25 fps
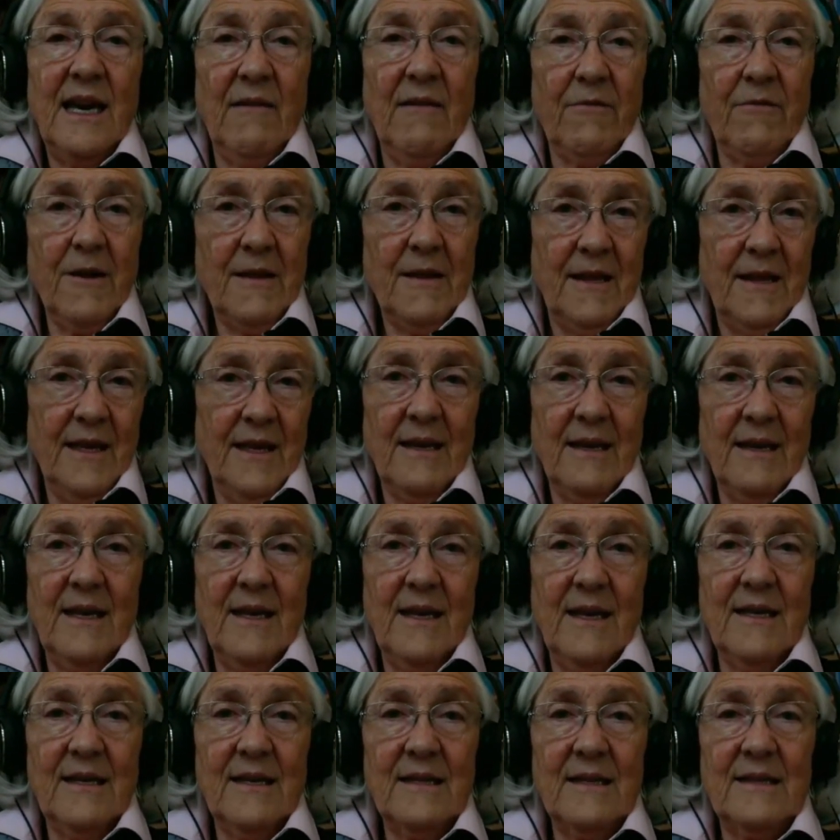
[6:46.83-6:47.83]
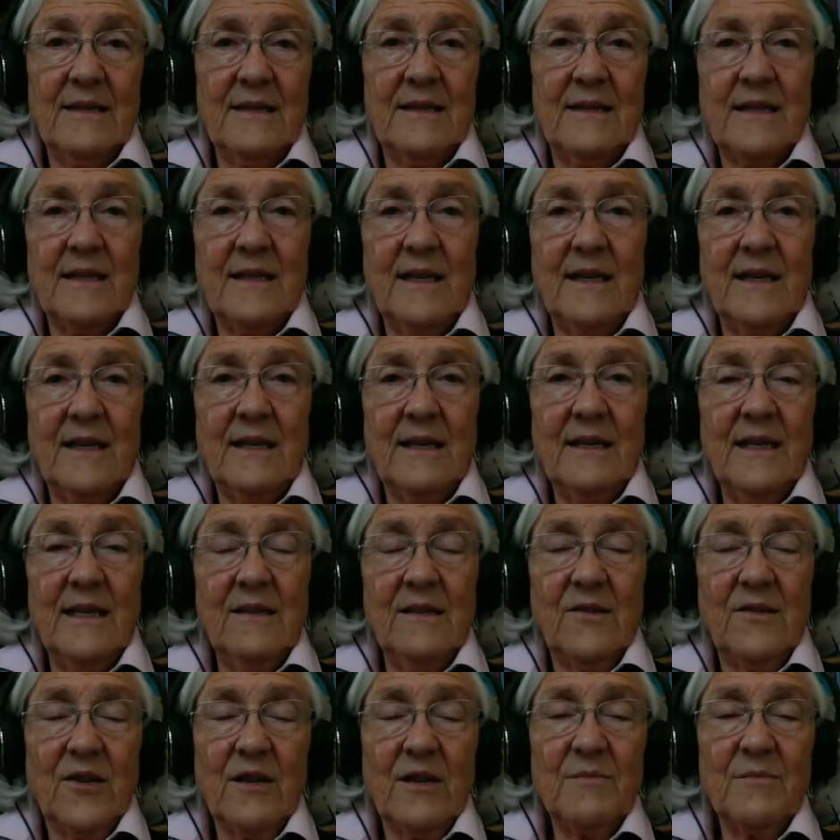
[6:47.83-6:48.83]
everything is
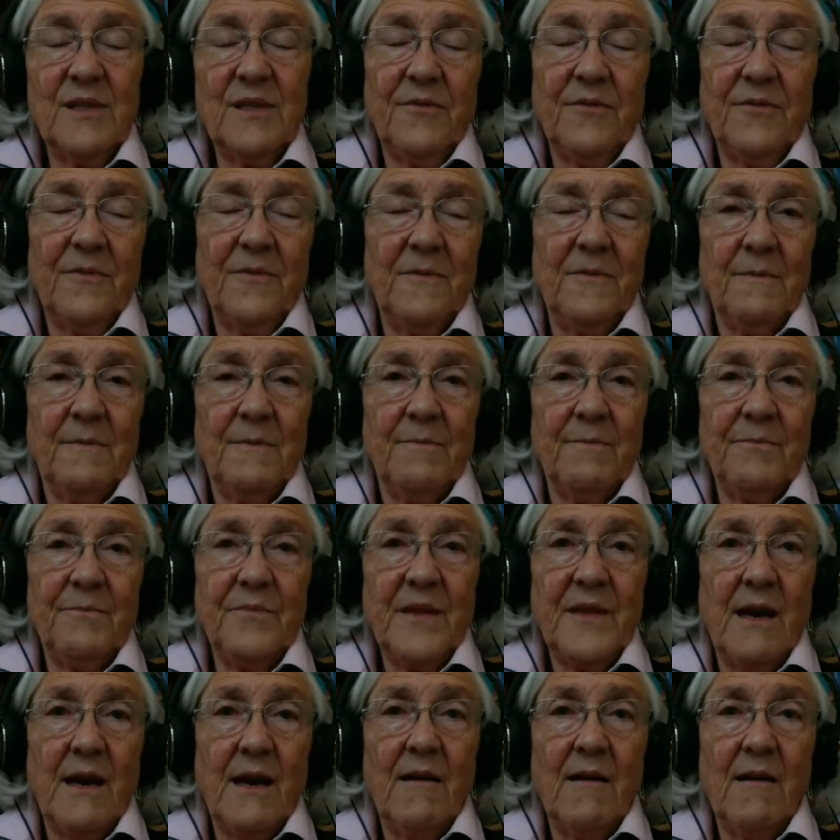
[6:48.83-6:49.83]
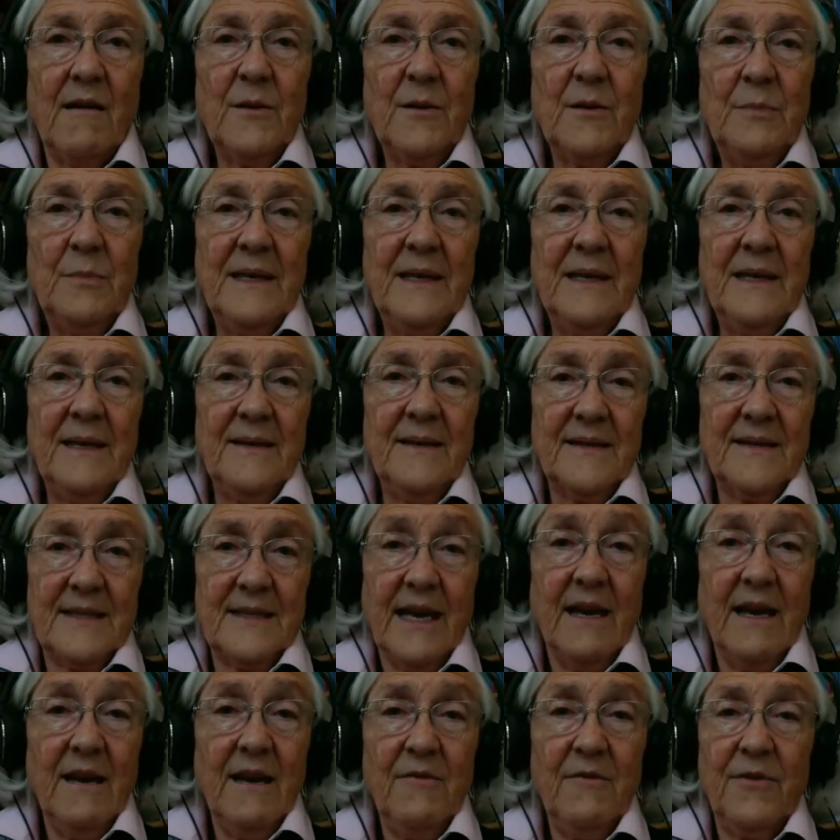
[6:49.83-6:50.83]
in terms of how to be
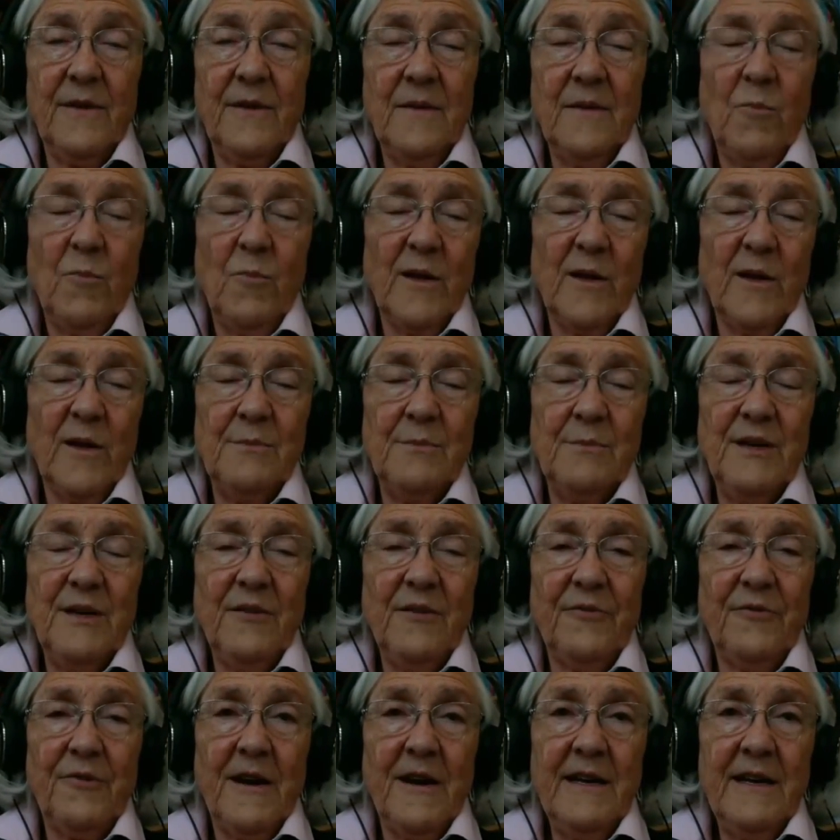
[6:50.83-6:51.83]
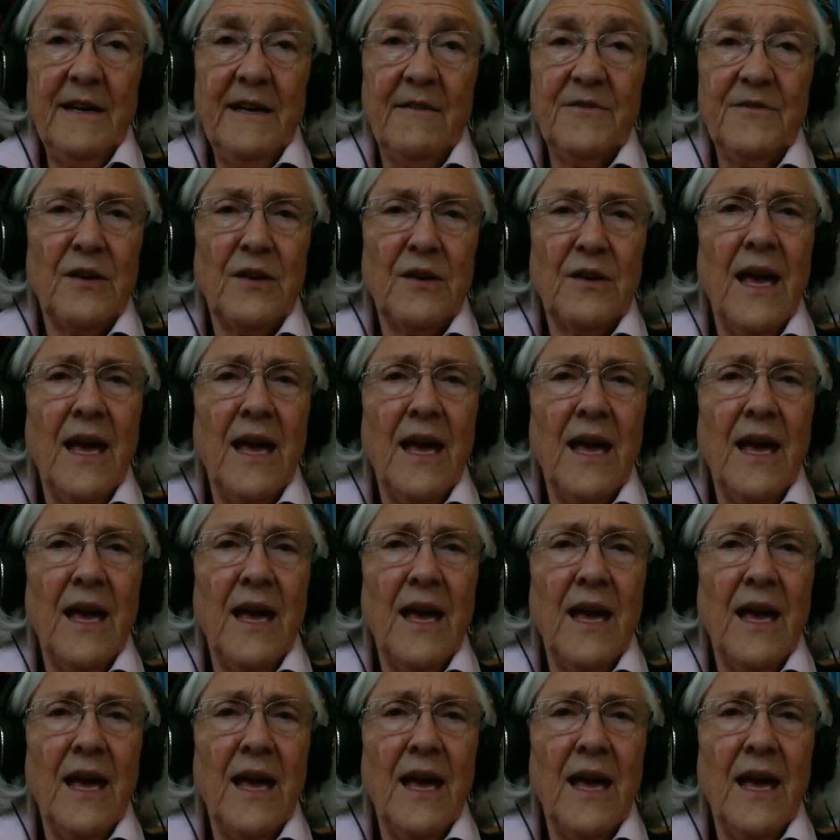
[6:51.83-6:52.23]
safe and what to be afraid of.